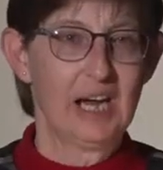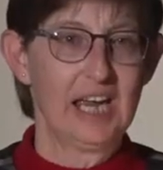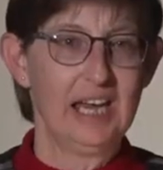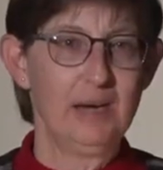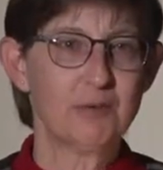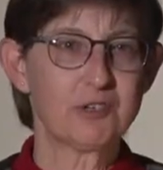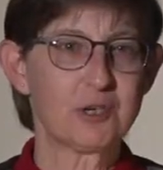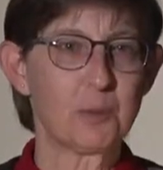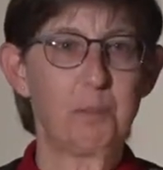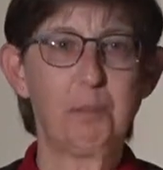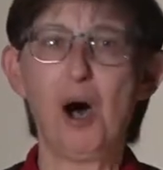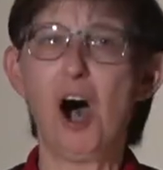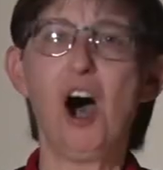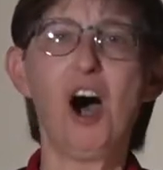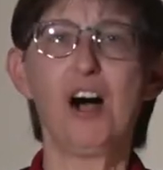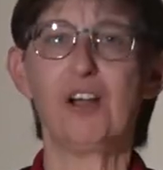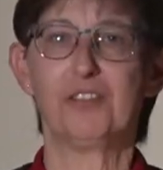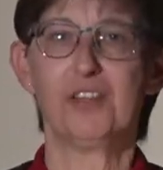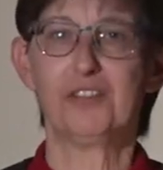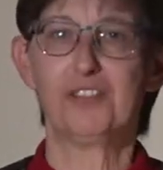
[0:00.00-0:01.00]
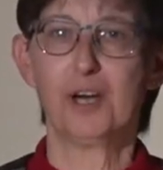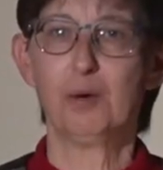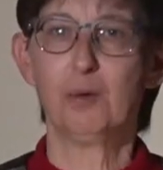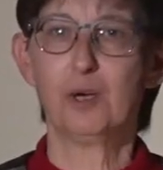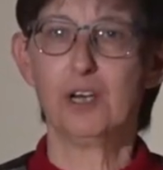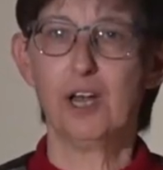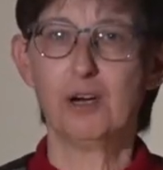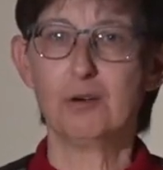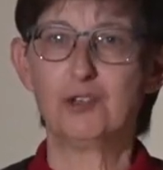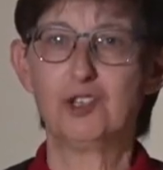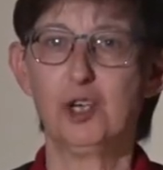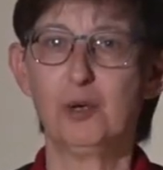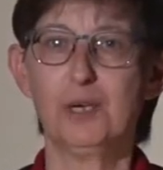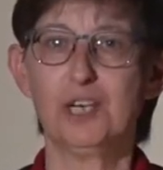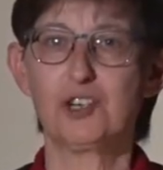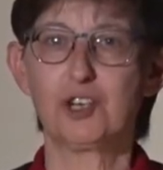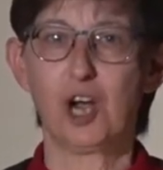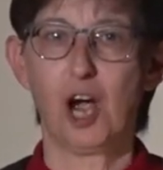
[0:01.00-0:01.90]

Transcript: He was appalled that there were no Jewish